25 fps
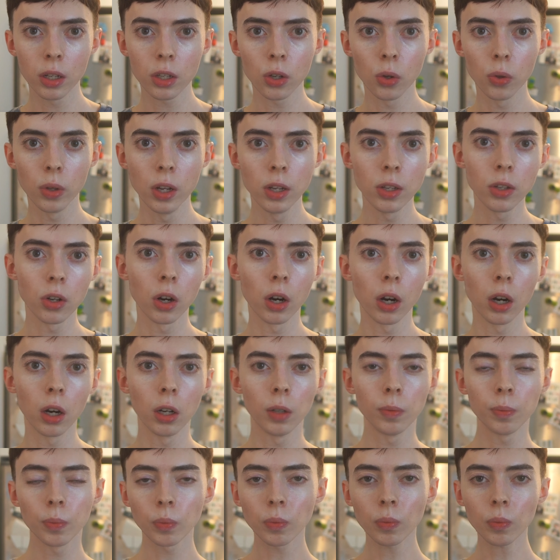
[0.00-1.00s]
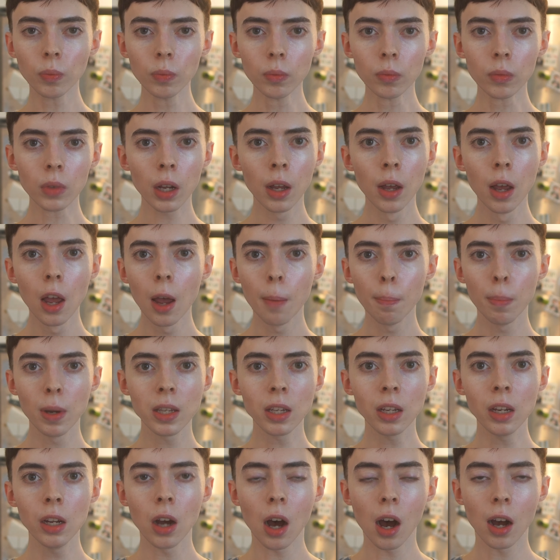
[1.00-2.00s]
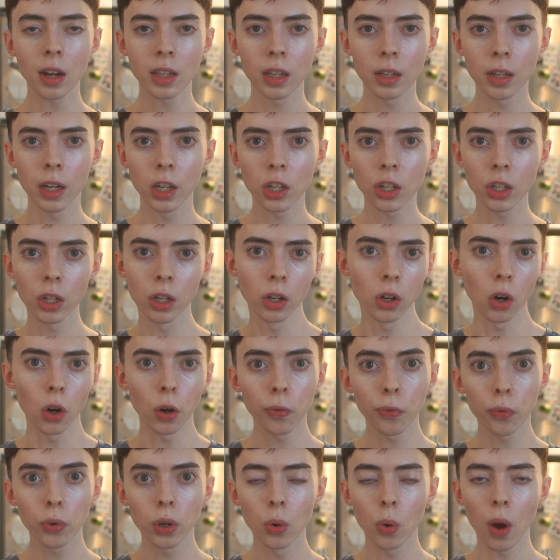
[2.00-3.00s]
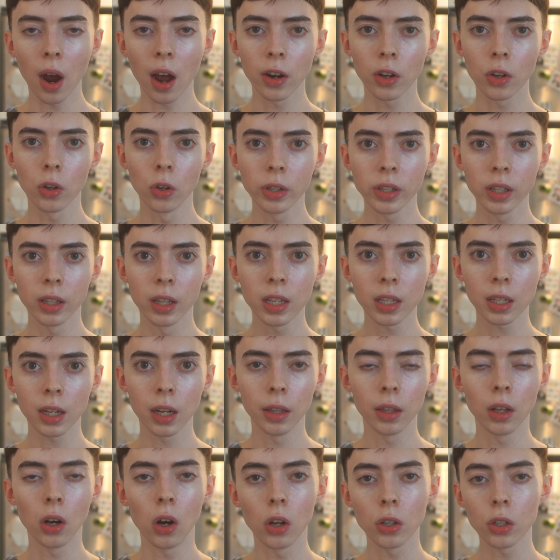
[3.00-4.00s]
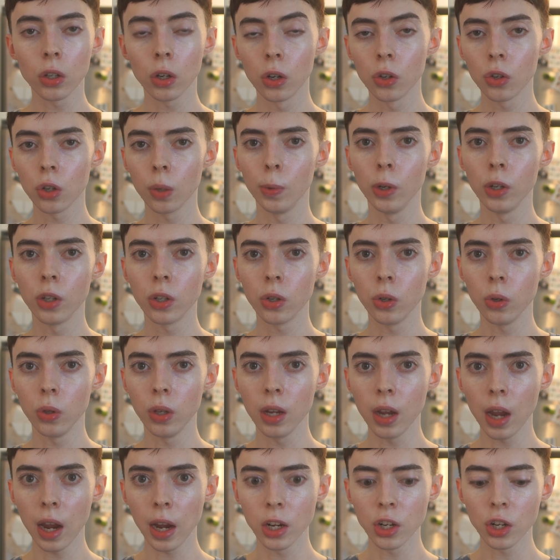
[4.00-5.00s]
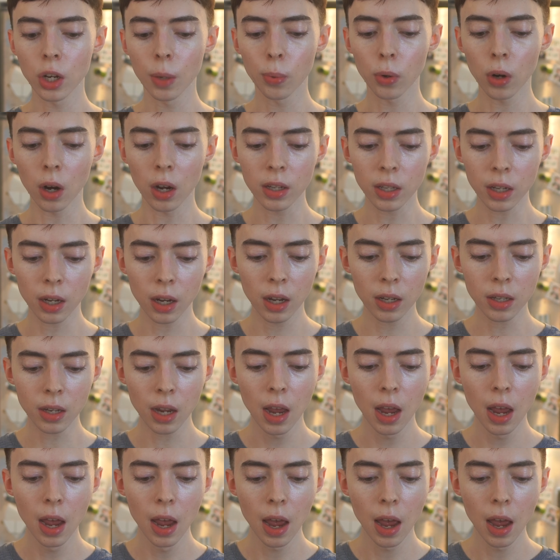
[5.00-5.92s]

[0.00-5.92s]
So these are basically oxidation or free radicals in the skin that also contribute to the aging process,